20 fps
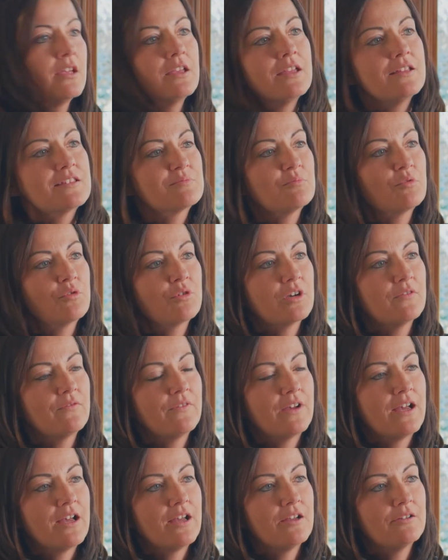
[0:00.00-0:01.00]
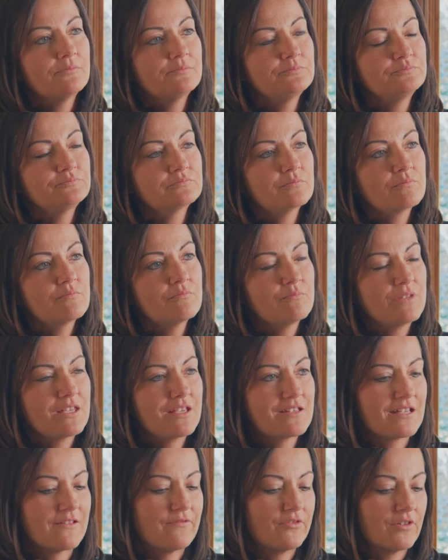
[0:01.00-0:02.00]
It's more of a,
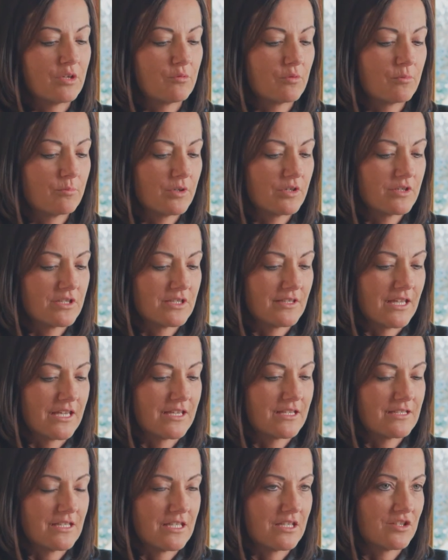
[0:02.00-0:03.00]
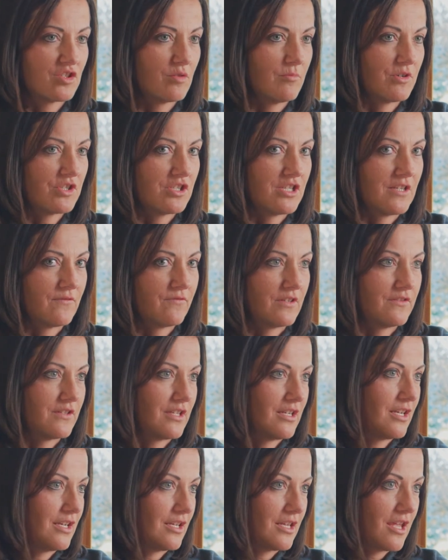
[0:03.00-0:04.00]
because I feel like Roberta's Legacy is so much different
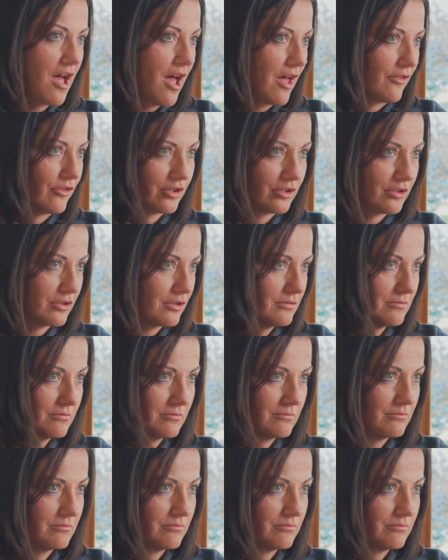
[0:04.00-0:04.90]
than any other